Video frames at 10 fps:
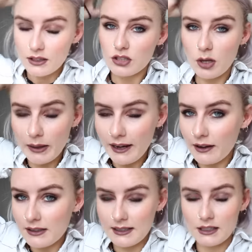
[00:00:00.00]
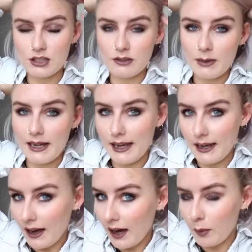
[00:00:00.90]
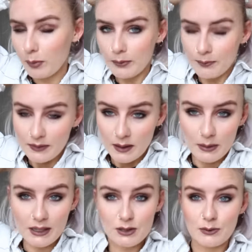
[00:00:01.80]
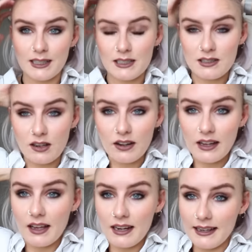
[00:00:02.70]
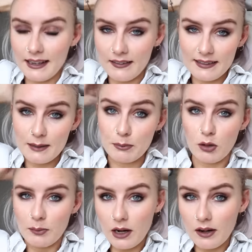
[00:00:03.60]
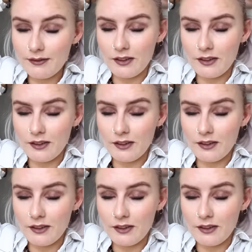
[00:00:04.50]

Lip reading: the top hair section of my hair up because we're going to start curling the bottom half